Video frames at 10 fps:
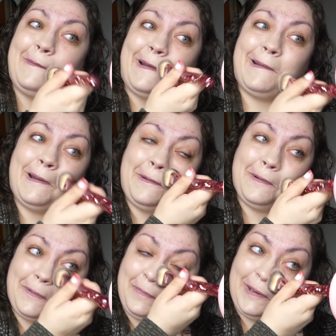went on to
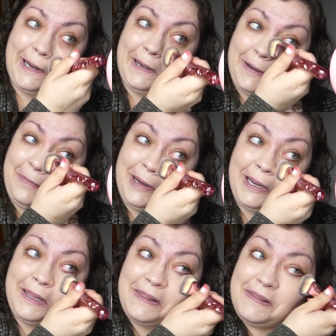explain to
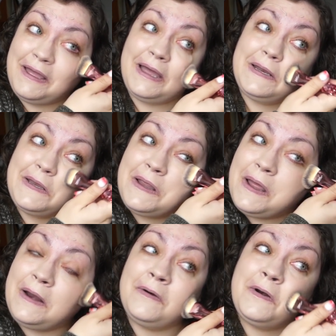me that
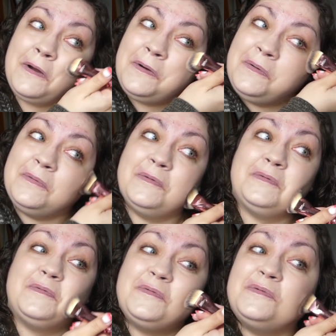I don't know
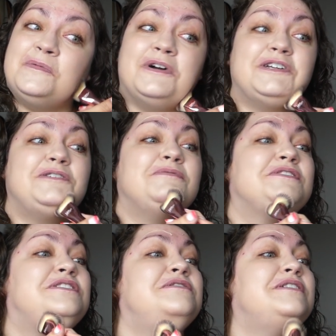what she
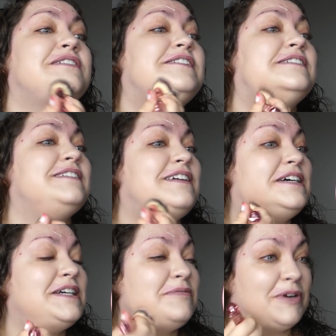was doing
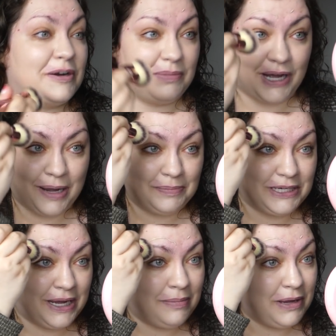online where it popped
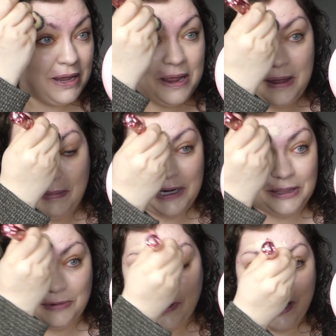up but
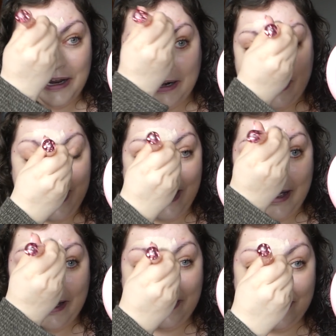either way an
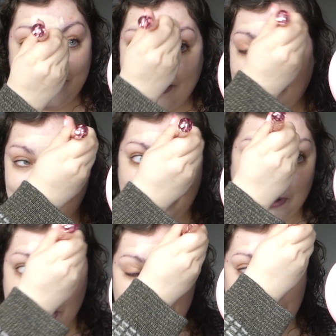ad i'm
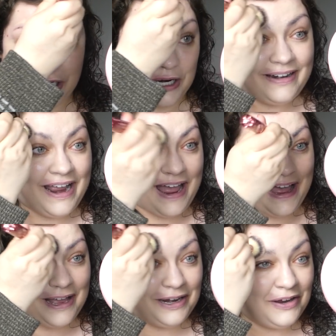pretty sure an
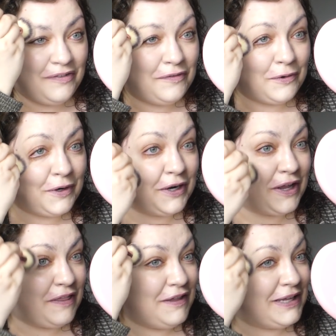ad for
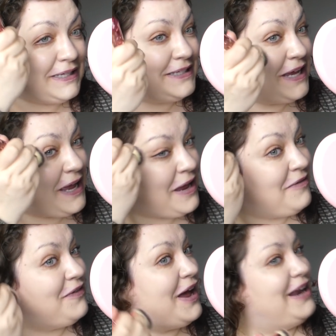this
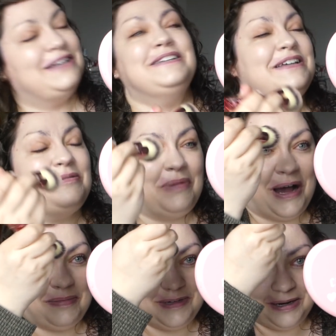event
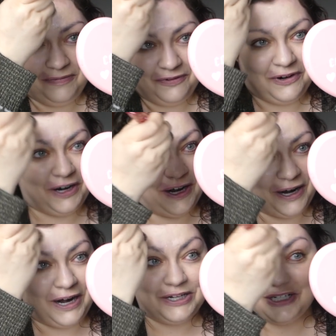popped up for
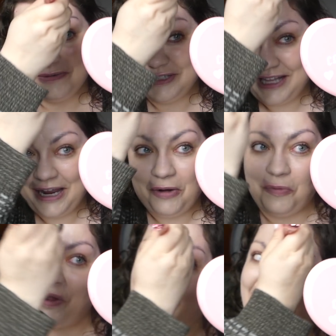her and she was like
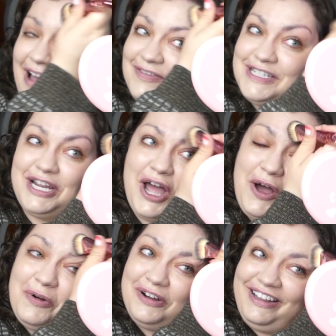we have to go